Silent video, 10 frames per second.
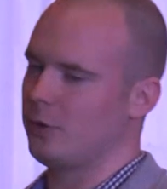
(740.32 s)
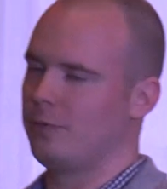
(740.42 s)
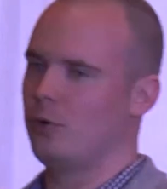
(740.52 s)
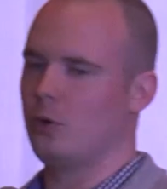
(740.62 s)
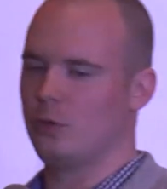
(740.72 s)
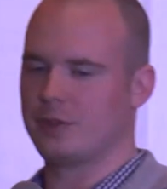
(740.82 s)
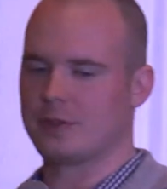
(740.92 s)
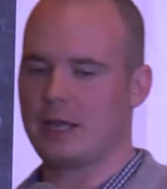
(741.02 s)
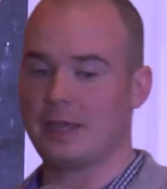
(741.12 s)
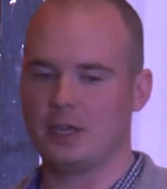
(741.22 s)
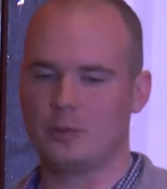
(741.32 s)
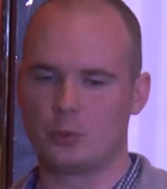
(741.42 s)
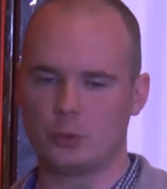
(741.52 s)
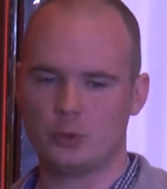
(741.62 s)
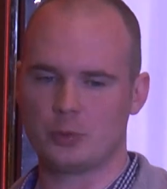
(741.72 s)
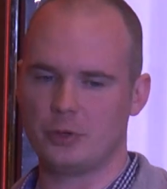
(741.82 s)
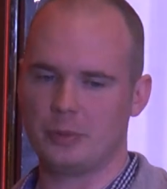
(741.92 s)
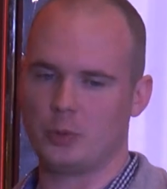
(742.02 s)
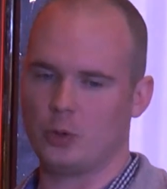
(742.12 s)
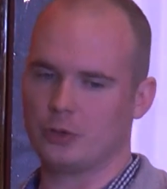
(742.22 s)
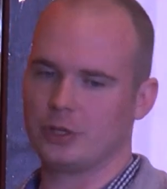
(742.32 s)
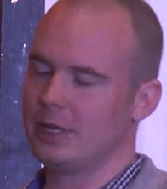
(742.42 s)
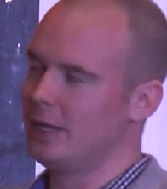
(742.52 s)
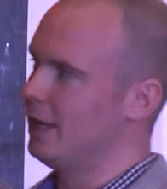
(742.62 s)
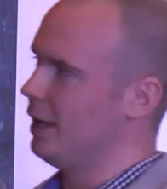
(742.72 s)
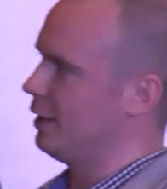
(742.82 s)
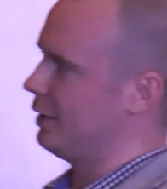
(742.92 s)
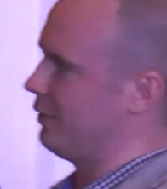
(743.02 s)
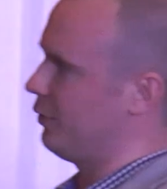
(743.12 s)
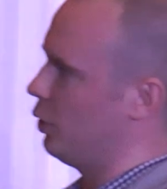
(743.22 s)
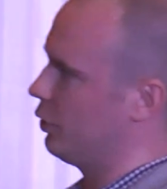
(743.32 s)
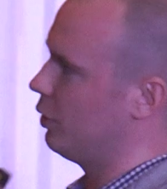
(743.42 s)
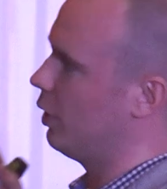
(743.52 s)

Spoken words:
of all the scanning, it produced me a report that we've got